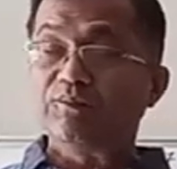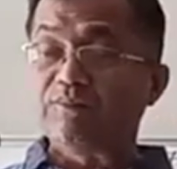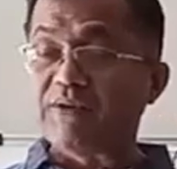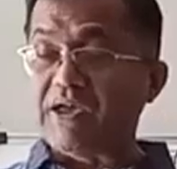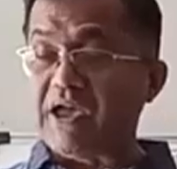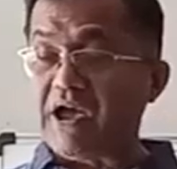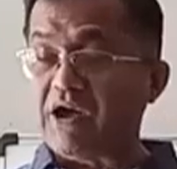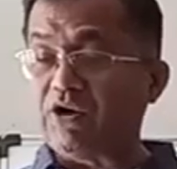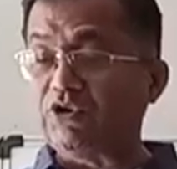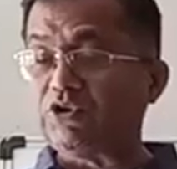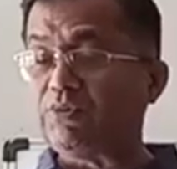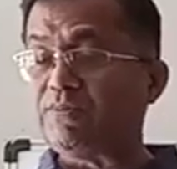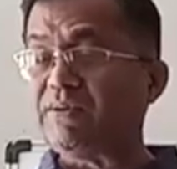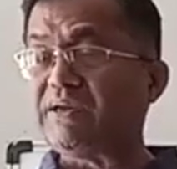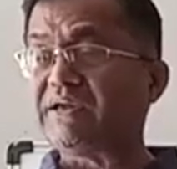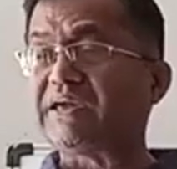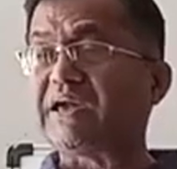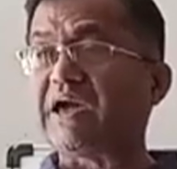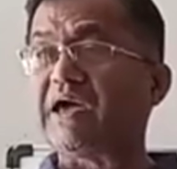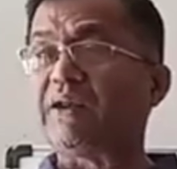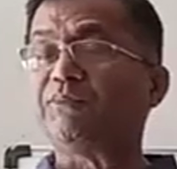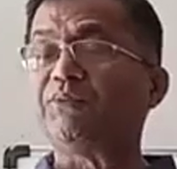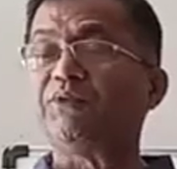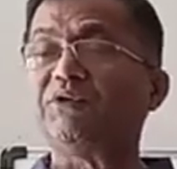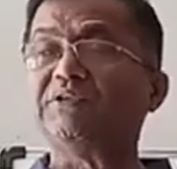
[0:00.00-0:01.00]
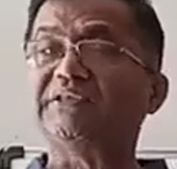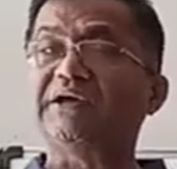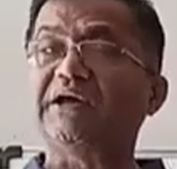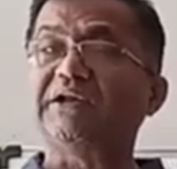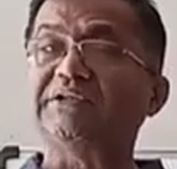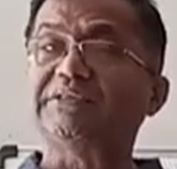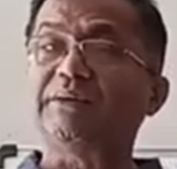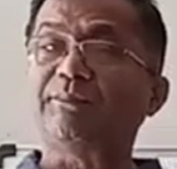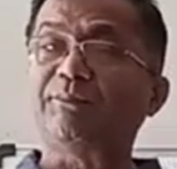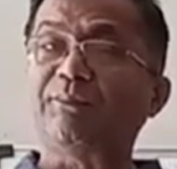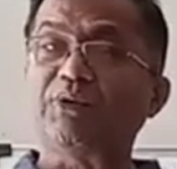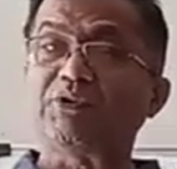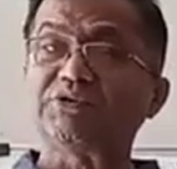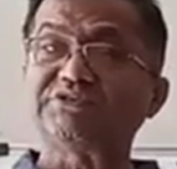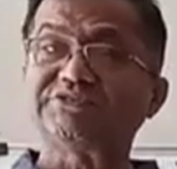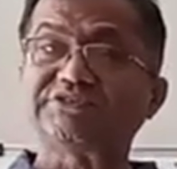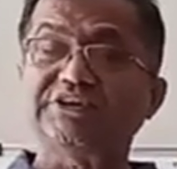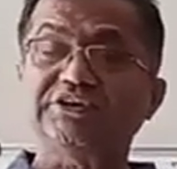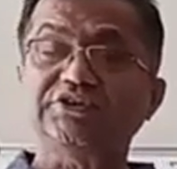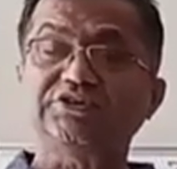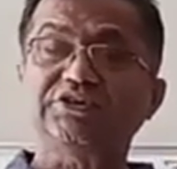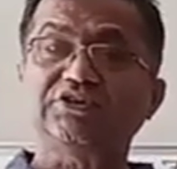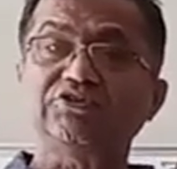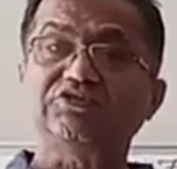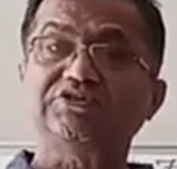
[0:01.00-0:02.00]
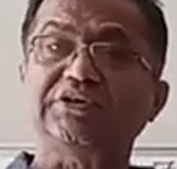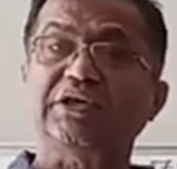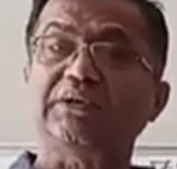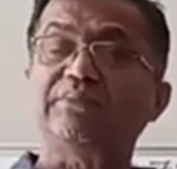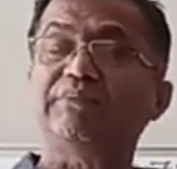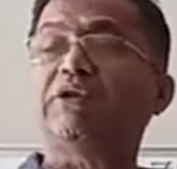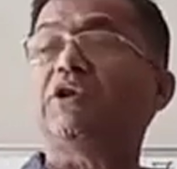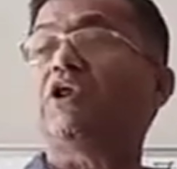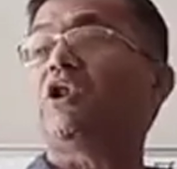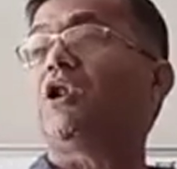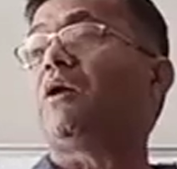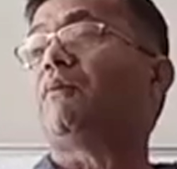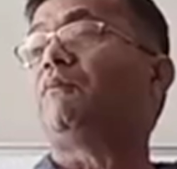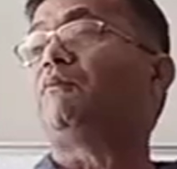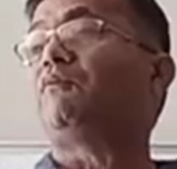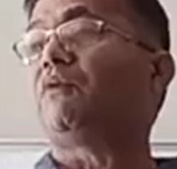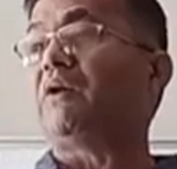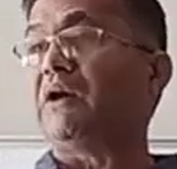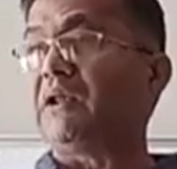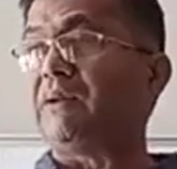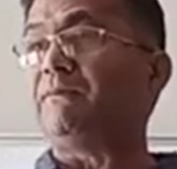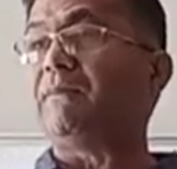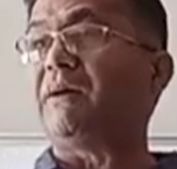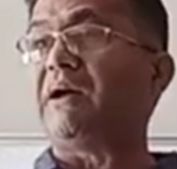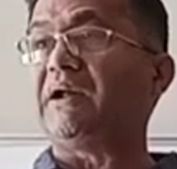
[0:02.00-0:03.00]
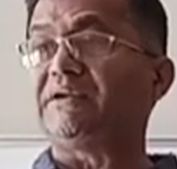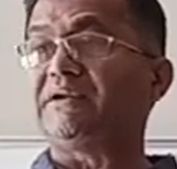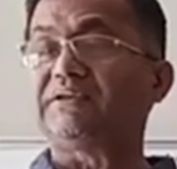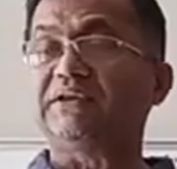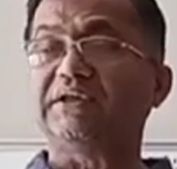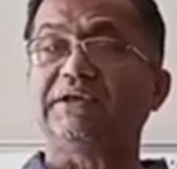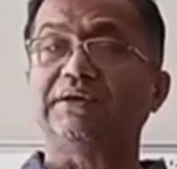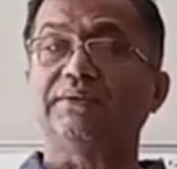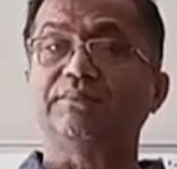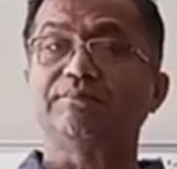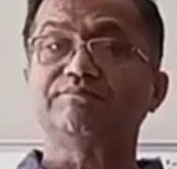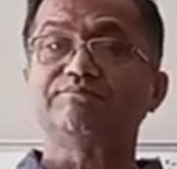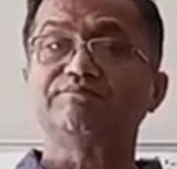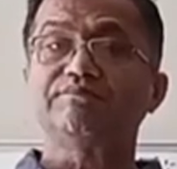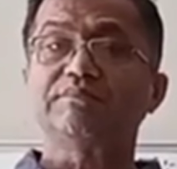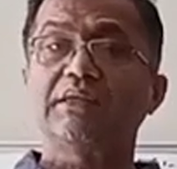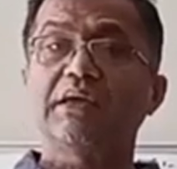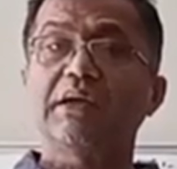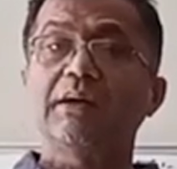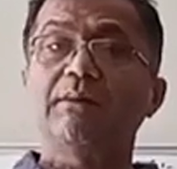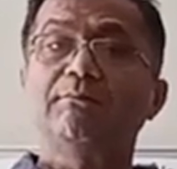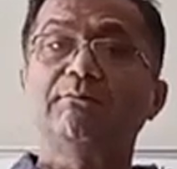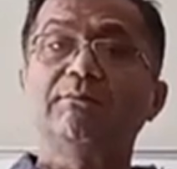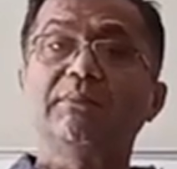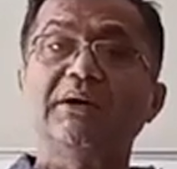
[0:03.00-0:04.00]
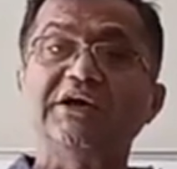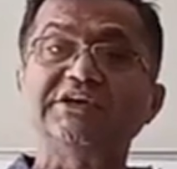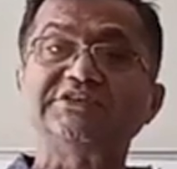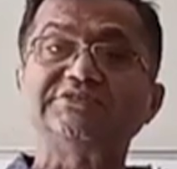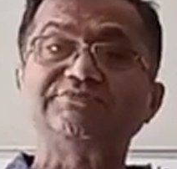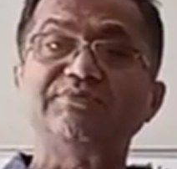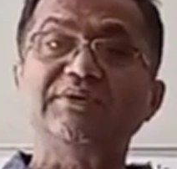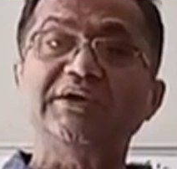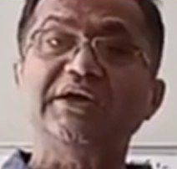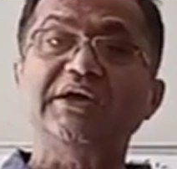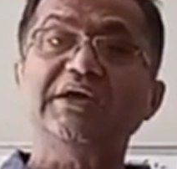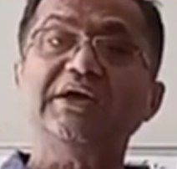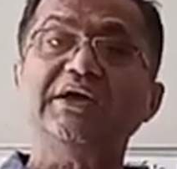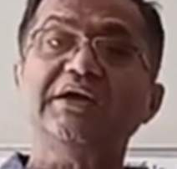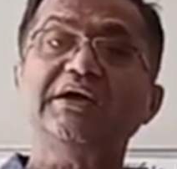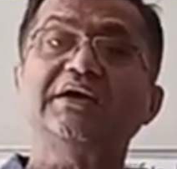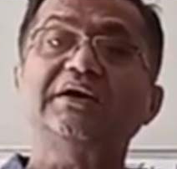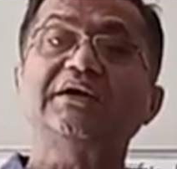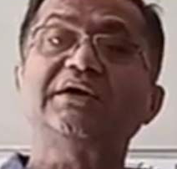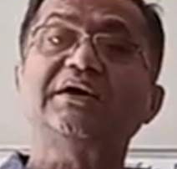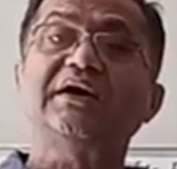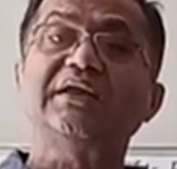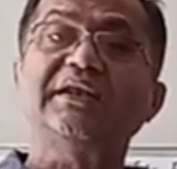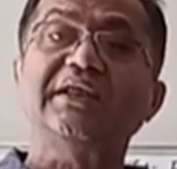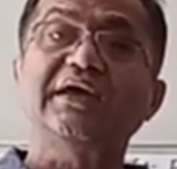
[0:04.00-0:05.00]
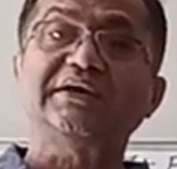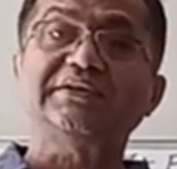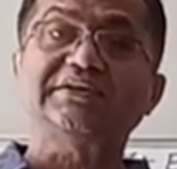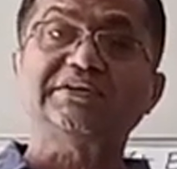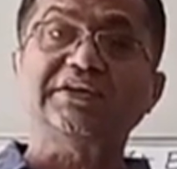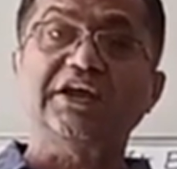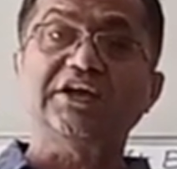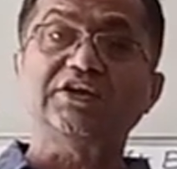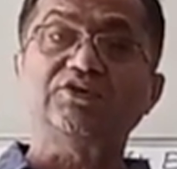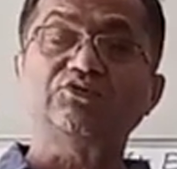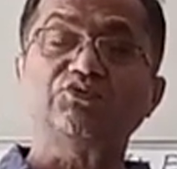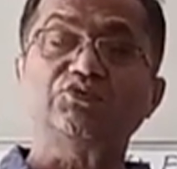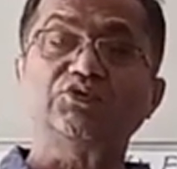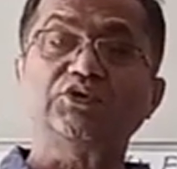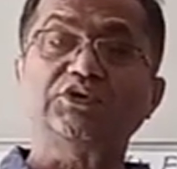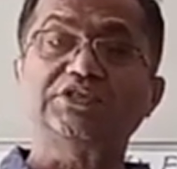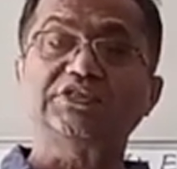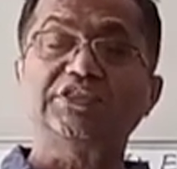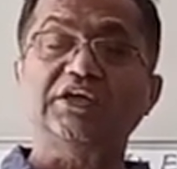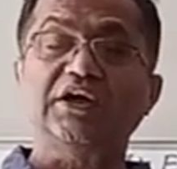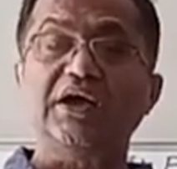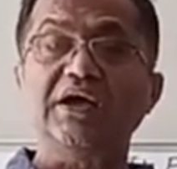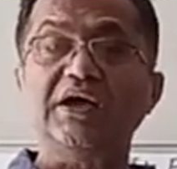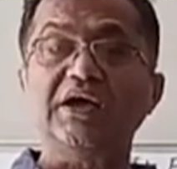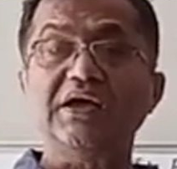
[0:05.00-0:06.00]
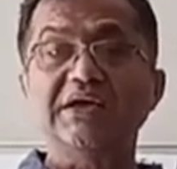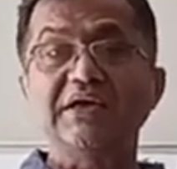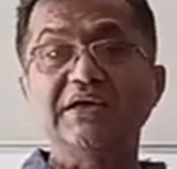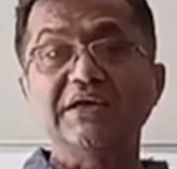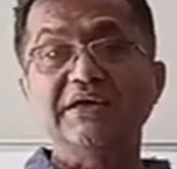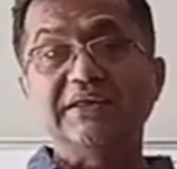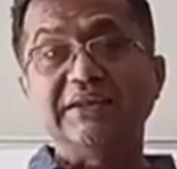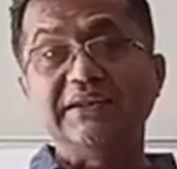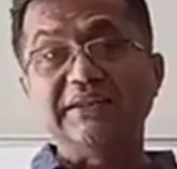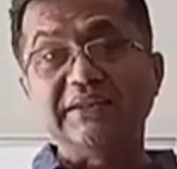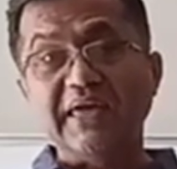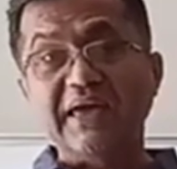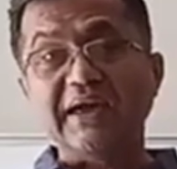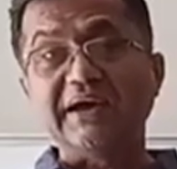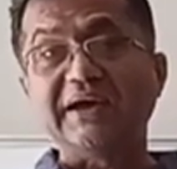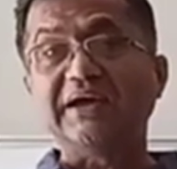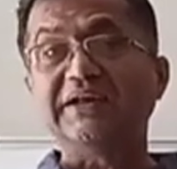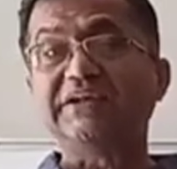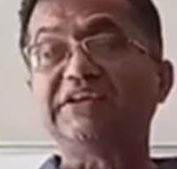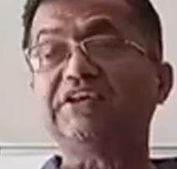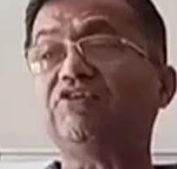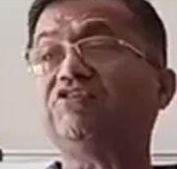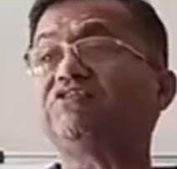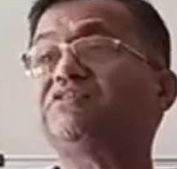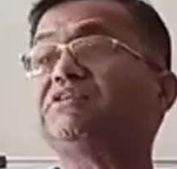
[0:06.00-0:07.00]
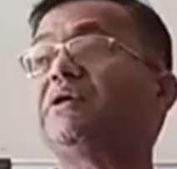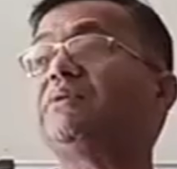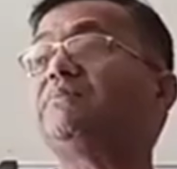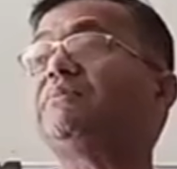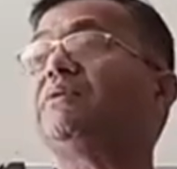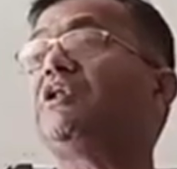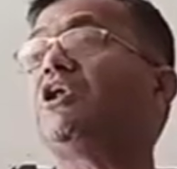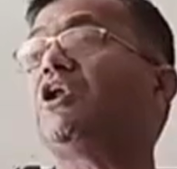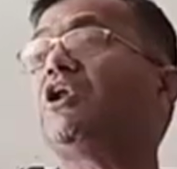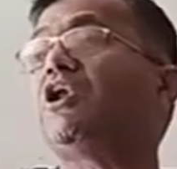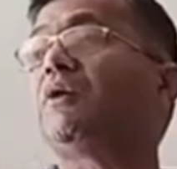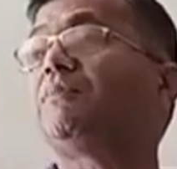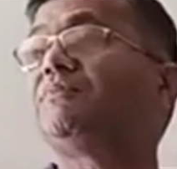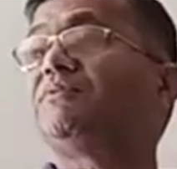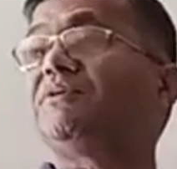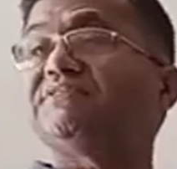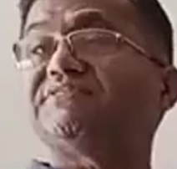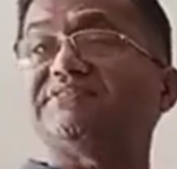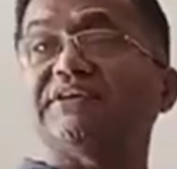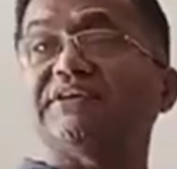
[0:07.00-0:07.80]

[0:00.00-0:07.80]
we have to be careful that the positive terminal of one battery must be connected with the negative terminal of the